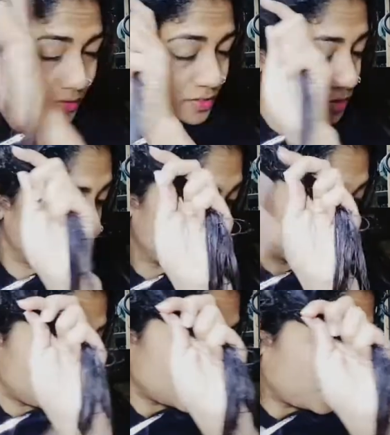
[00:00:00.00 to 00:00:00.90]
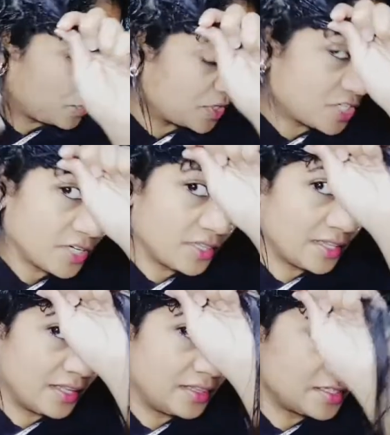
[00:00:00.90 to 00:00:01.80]
So you'll do this portion,
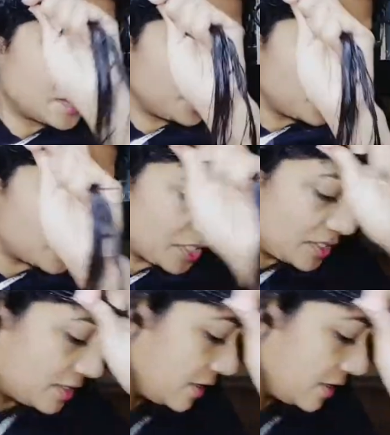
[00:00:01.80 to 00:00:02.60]
then this portion, and